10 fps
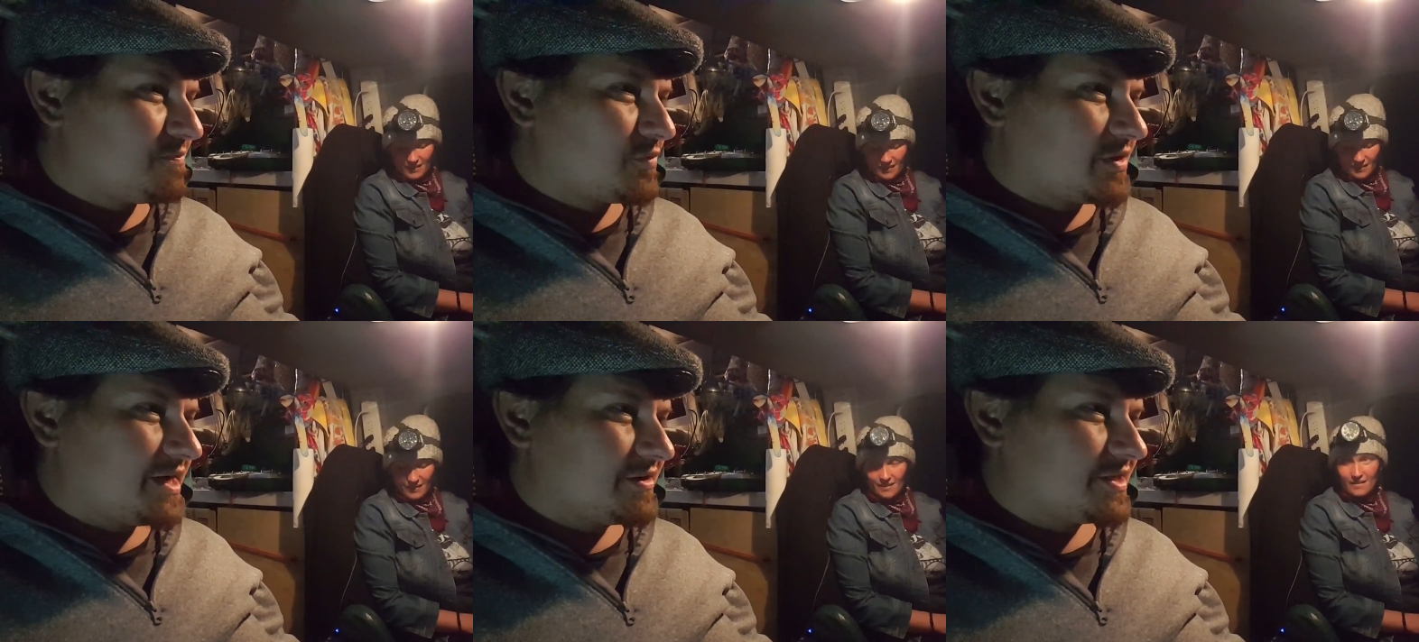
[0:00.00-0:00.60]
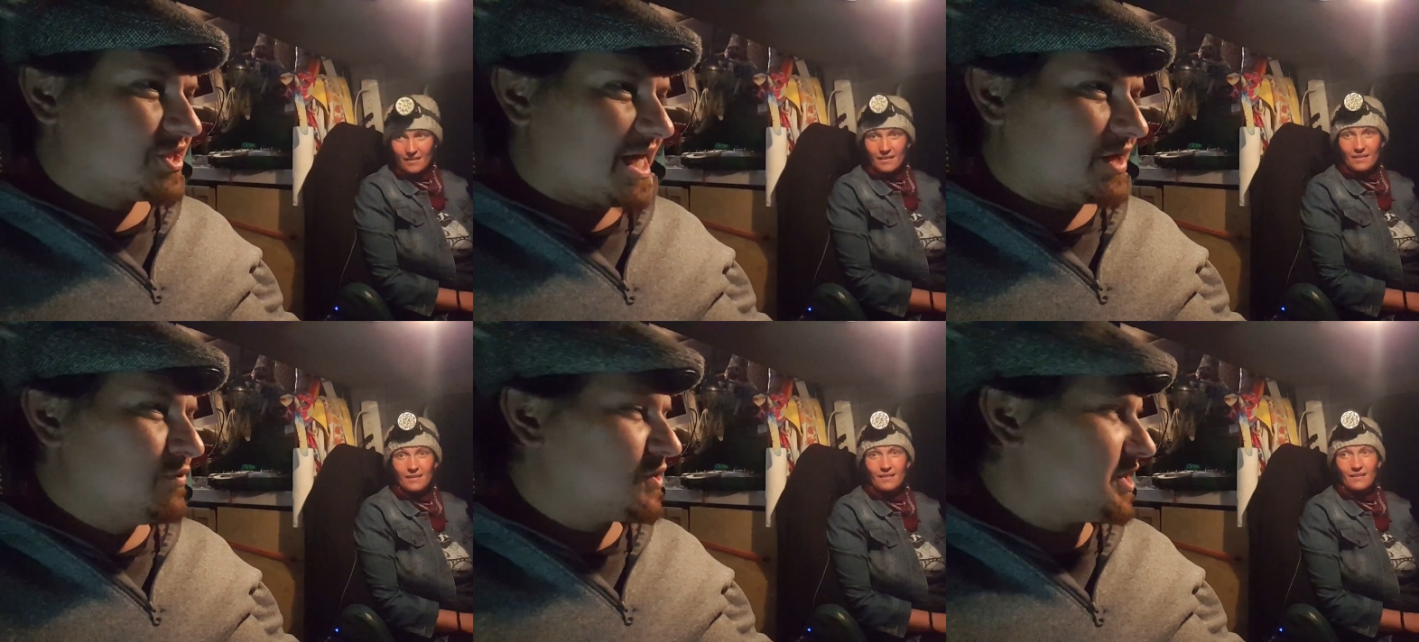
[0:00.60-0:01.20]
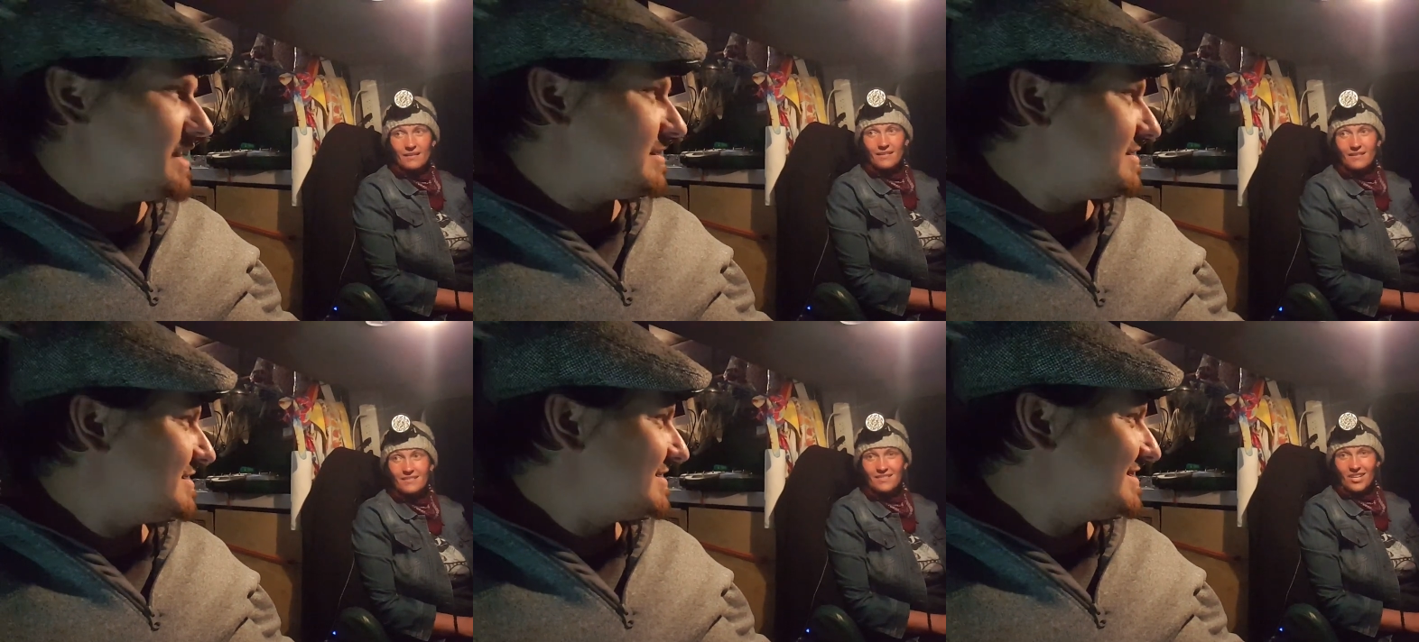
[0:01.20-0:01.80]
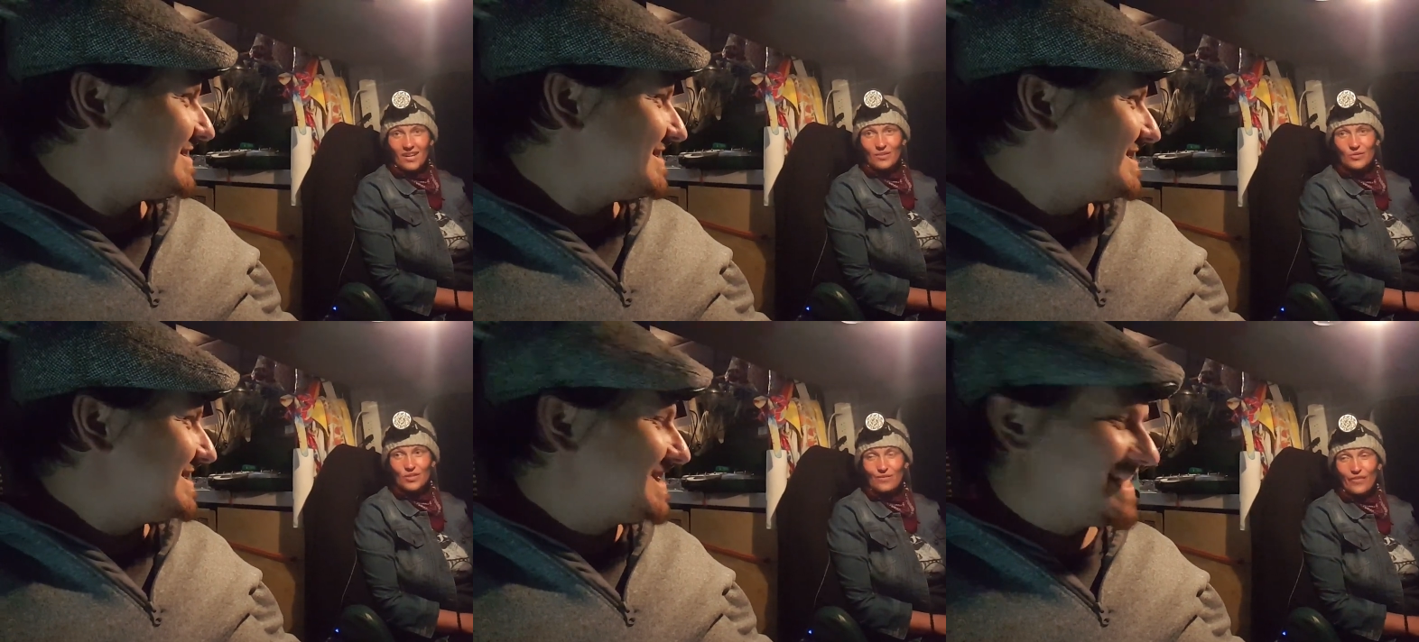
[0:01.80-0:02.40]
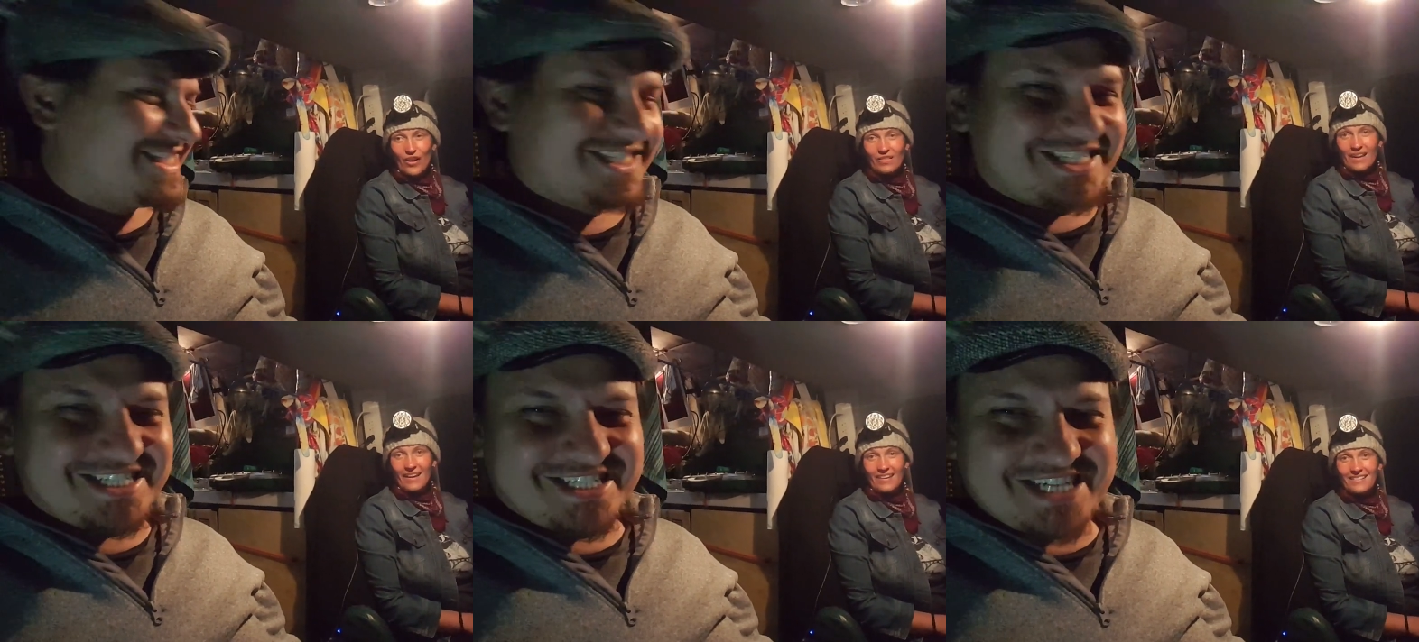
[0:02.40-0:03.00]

Speaker 1: We're here in Chattahoochee.
Speaker 2: Chattahoochee Fall Line.